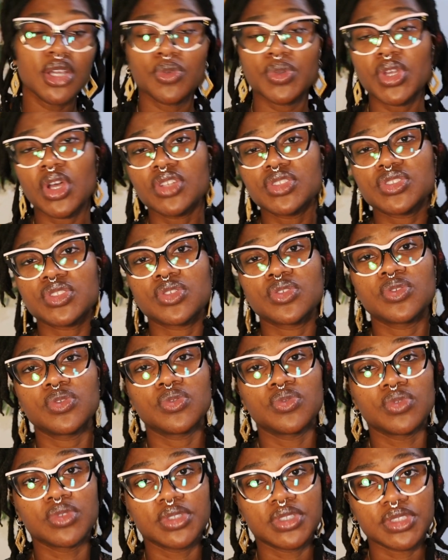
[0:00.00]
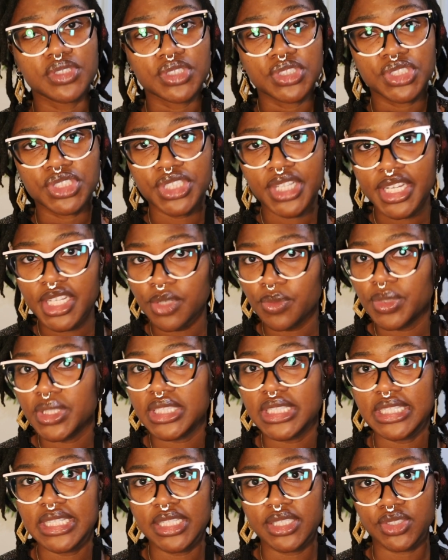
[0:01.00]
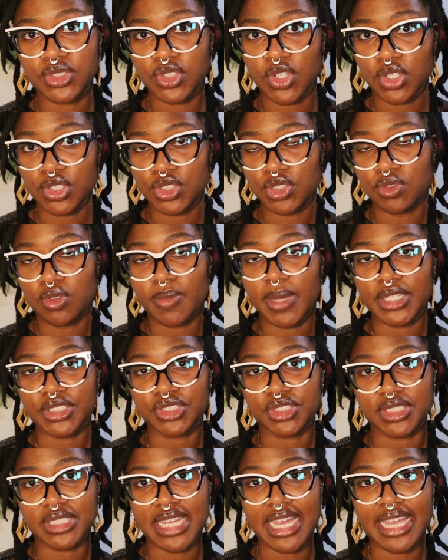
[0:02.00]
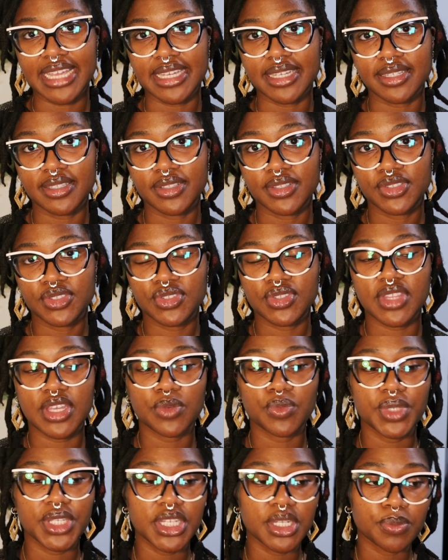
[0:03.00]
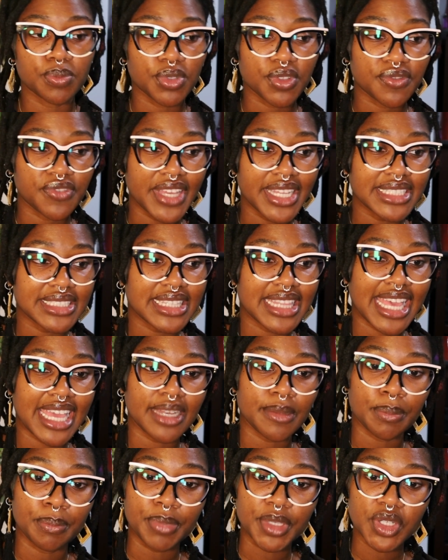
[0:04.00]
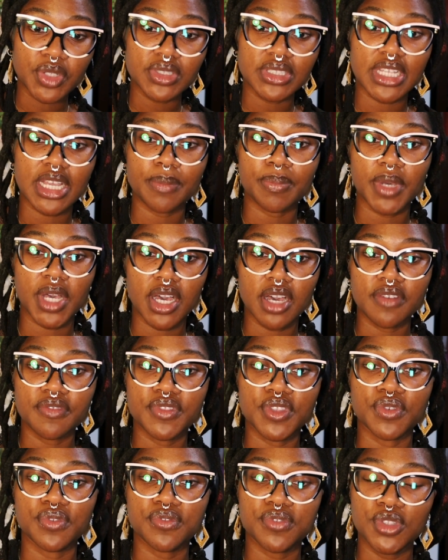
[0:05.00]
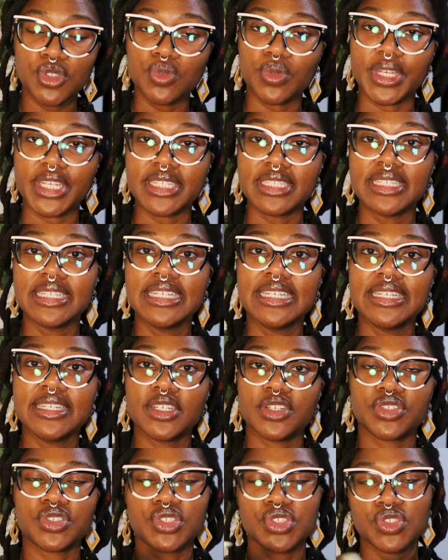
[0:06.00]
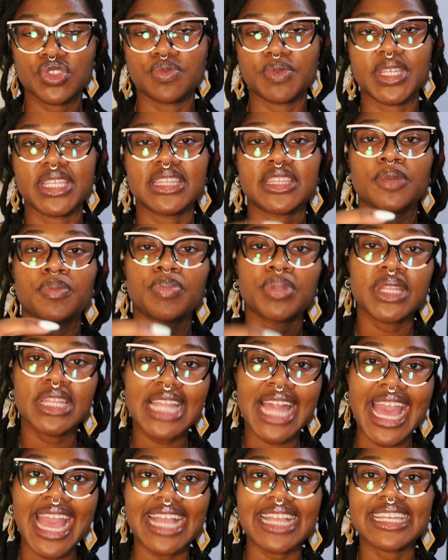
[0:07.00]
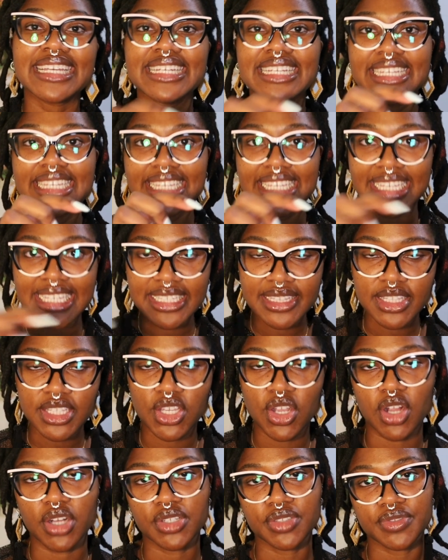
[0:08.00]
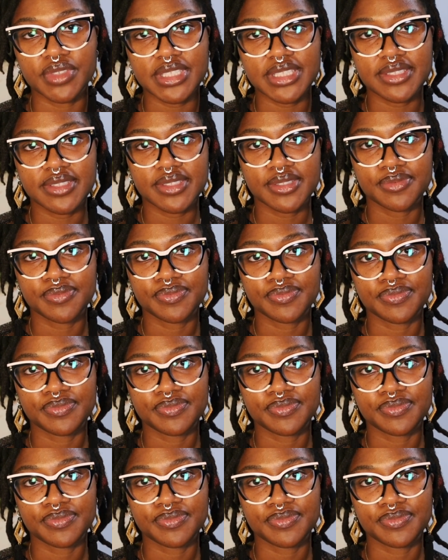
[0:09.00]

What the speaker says: We also genuinely need to talk to you about your diet so that we can prevent that buildup of the fluid, the plaque in the arteries.